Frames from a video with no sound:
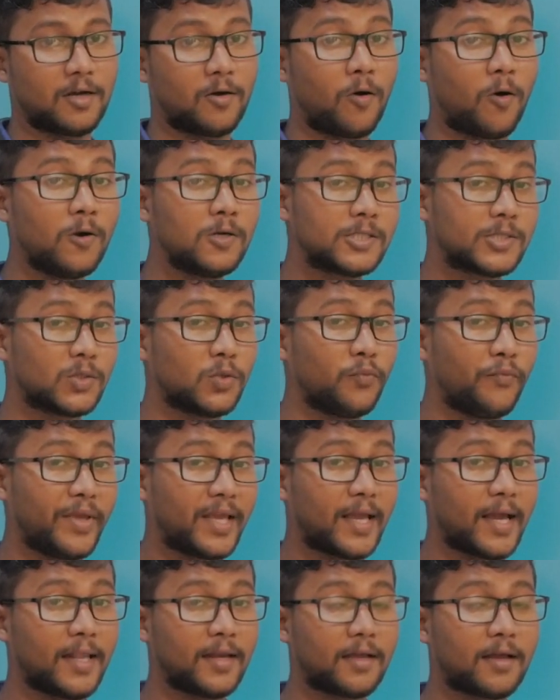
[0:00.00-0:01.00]
Also we
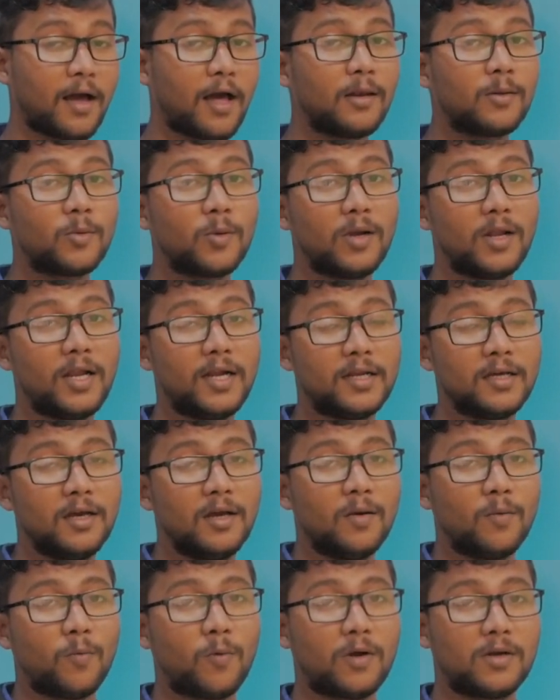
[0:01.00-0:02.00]
can
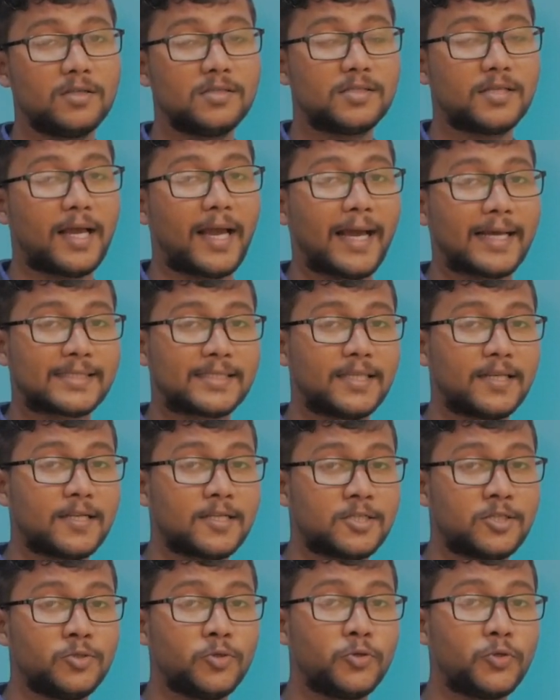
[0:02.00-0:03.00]
calculate what is the
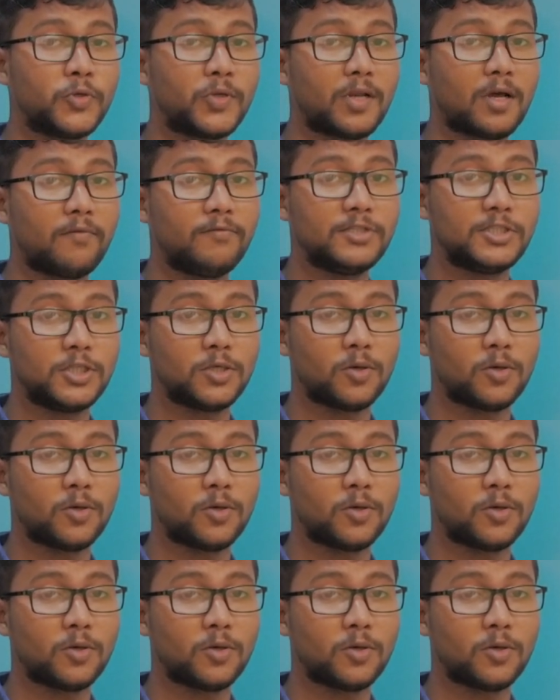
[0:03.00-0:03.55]
acceleration due to gravity